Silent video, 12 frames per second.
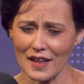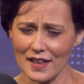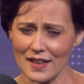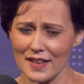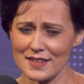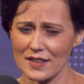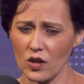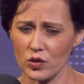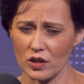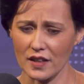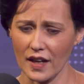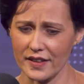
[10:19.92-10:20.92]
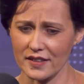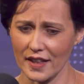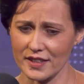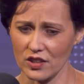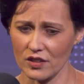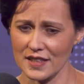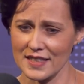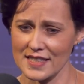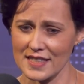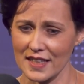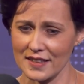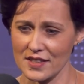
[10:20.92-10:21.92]
I said, hold on, I don't
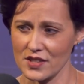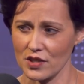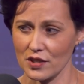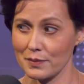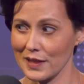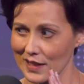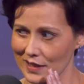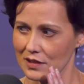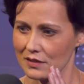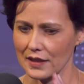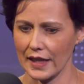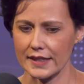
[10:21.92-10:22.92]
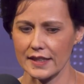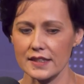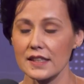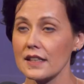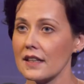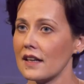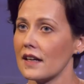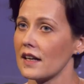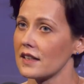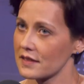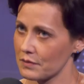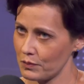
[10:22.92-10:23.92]
understand this term and I don't like it.
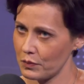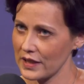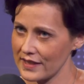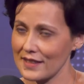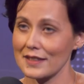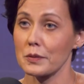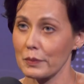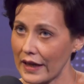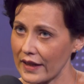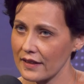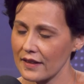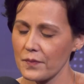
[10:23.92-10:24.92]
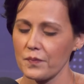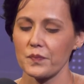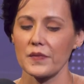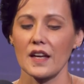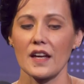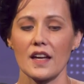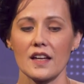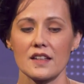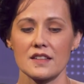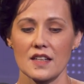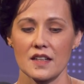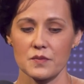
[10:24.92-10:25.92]
Please explain.
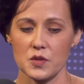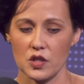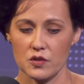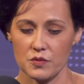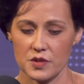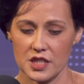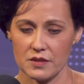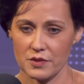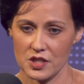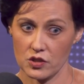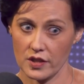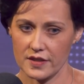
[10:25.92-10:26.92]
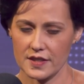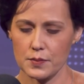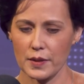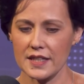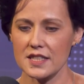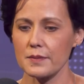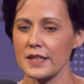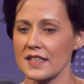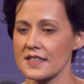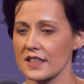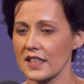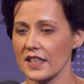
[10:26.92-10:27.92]
And so she was trying to explain to me. I
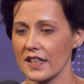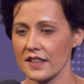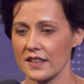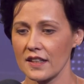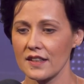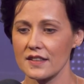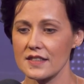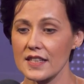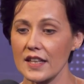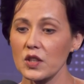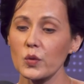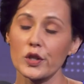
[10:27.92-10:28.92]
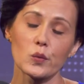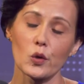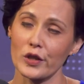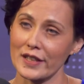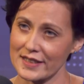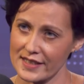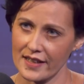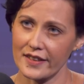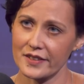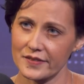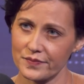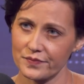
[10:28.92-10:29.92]
said, can I say the word walking
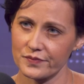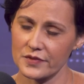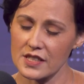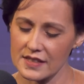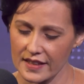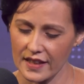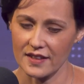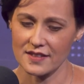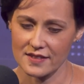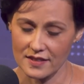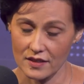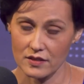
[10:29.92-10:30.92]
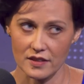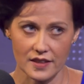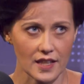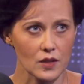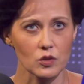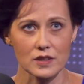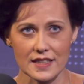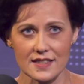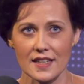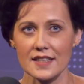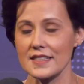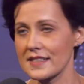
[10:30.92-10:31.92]
dead? She said, yes. And I thought, okay, well, at least
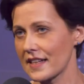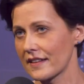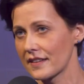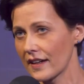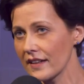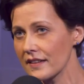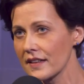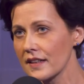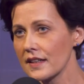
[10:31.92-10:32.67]
I understand that.